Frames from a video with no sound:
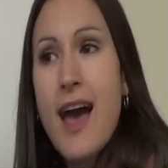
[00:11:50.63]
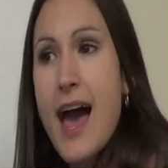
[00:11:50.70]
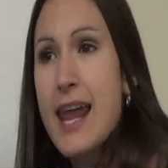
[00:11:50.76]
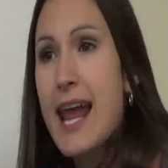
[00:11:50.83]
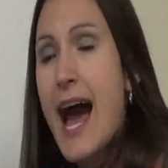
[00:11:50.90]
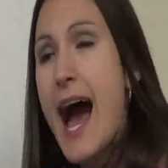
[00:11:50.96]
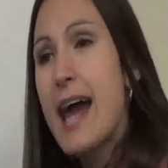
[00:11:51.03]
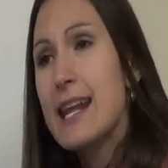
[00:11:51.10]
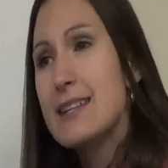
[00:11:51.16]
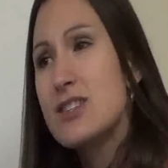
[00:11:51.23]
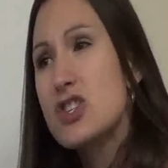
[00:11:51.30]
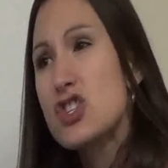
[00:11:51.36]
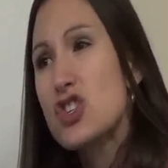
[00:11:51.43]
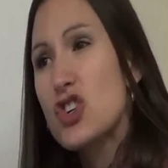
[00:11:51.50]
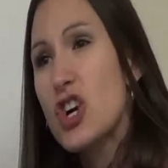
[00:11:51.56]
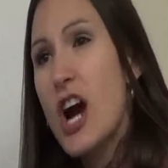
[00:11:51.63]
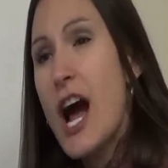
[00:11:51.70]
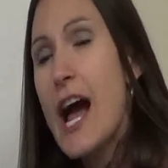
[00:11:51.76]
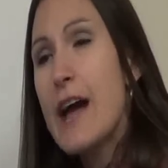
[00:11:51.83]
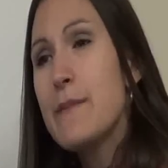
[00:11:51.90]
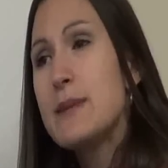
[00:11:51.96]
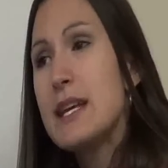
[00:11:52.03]
and had
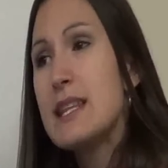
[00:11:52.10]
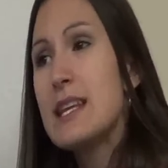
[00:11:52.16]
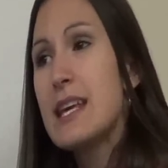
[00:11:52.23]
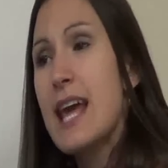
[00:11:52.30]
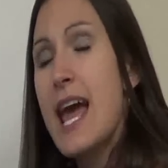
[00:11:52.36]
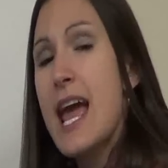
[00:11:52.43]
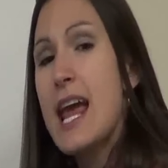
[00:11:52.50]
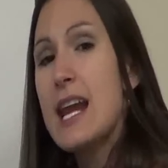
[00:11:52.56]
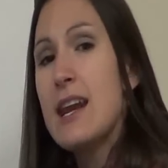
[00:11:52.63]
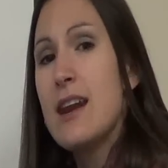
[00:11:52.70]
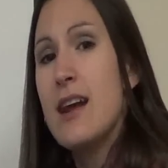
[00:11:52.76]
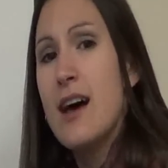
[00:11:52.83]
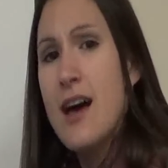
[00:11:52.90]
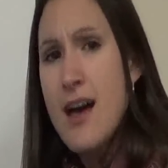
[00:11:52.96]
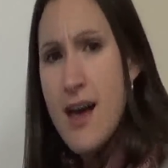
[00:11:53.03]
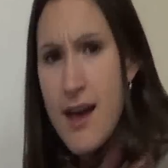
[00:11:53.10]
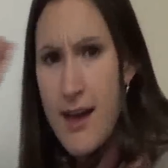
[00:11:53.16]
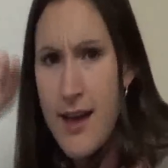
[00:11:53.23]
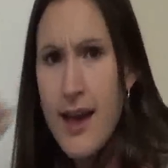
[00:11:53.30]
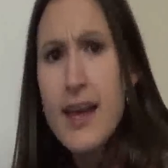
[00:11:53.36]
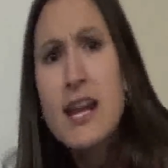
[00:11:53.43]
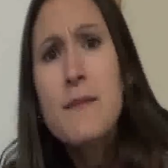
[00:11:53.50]
inscribed in the cane,
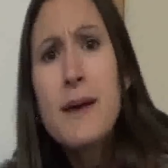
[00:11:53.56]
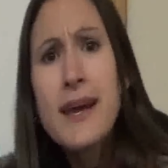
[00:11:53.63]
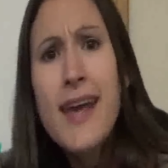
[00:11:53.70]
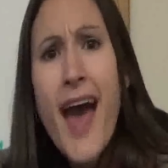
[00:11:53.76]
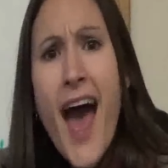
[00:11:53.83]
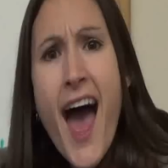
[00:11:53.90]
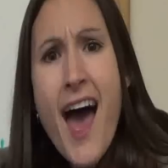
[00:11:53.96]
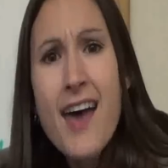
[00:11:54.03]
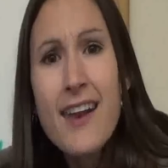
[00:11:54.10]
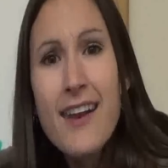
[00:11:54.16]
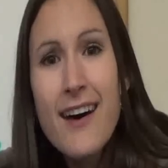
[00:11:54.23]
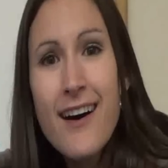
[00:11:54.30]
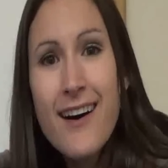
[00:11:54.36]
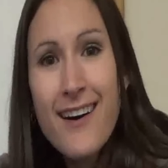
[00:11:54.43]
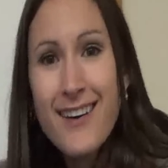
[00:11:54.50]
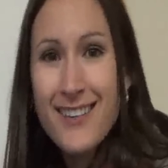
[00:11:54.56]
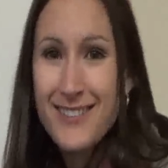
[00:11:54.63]
"Hit him again!"